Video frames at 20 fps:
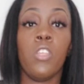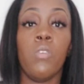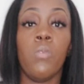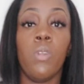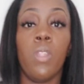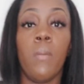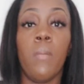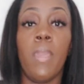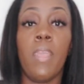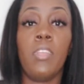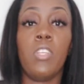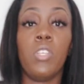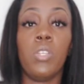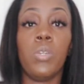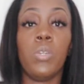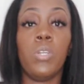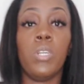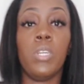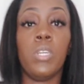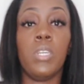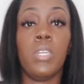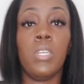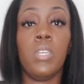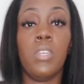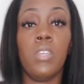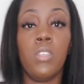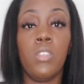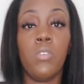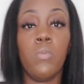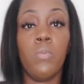you want to make sure
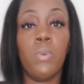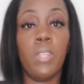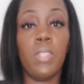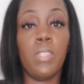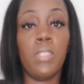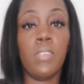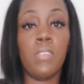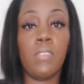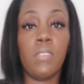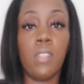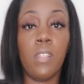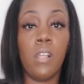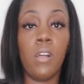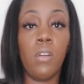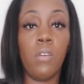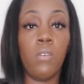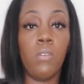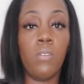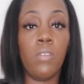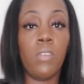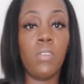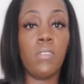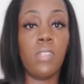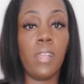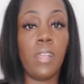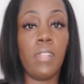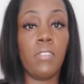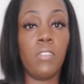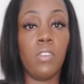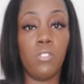you put this low, because
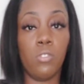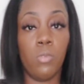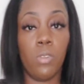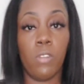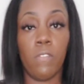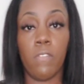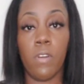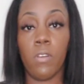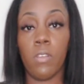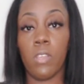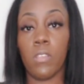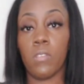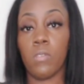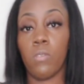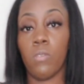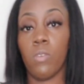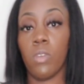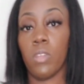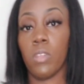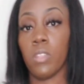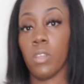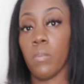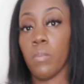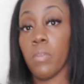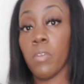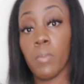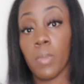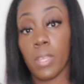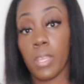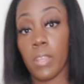like I told you, you want to focus on your
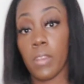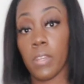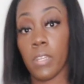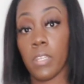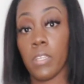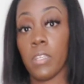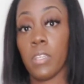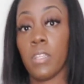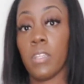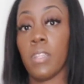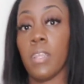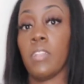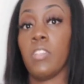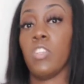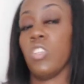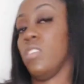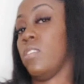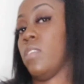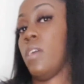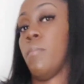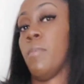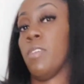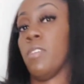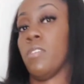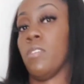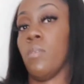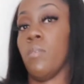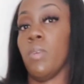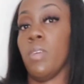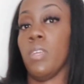pubic area, not your
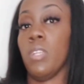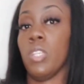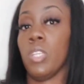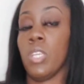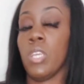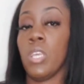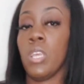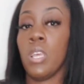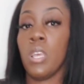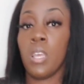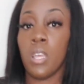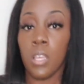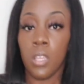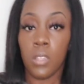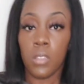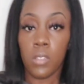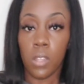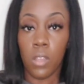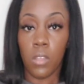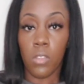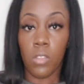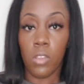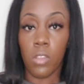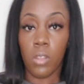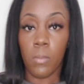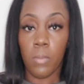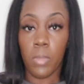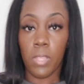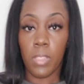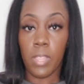stomach so much. So you're
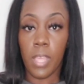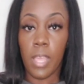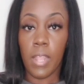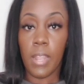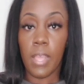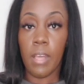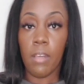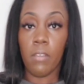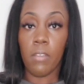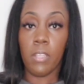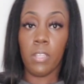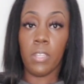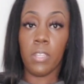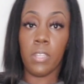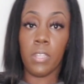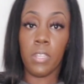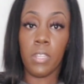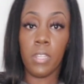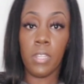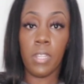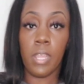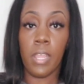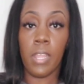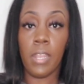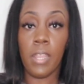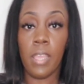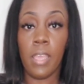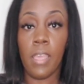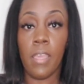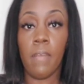going to put that down there
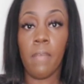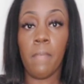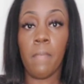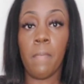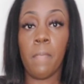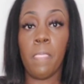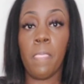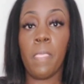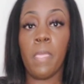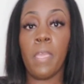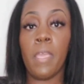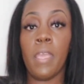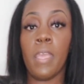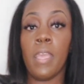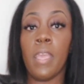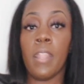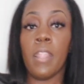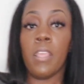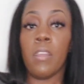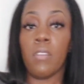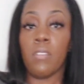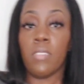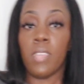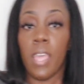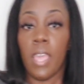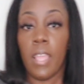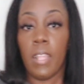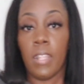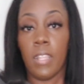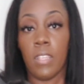like that. Then you're going to
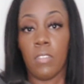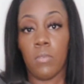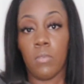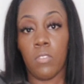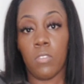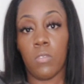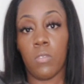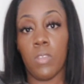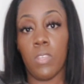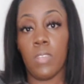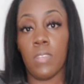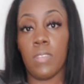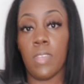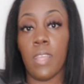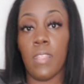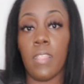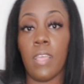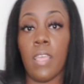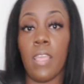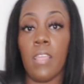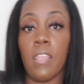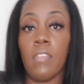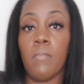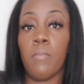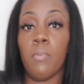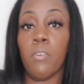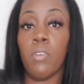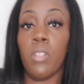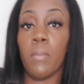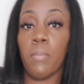take this one, squeeze that thing.
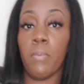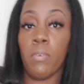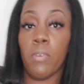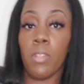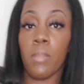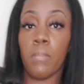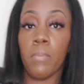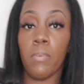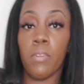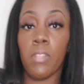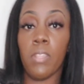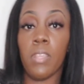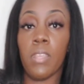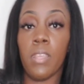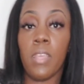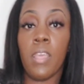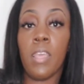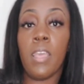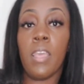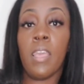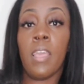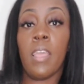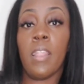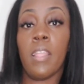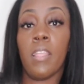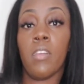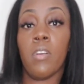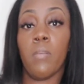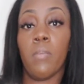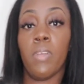Pull it, pull it, pull it.
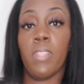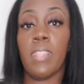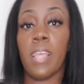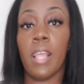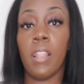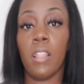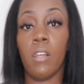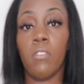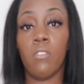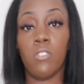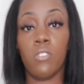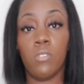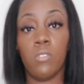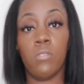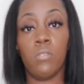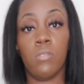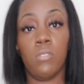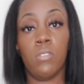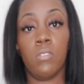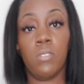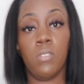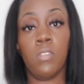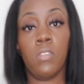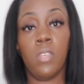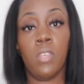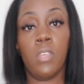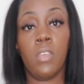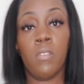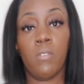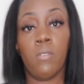And then you're going to put that low too.
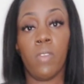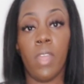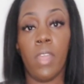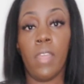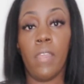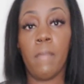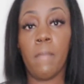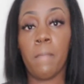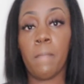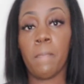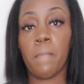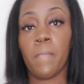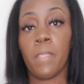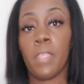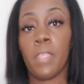Right?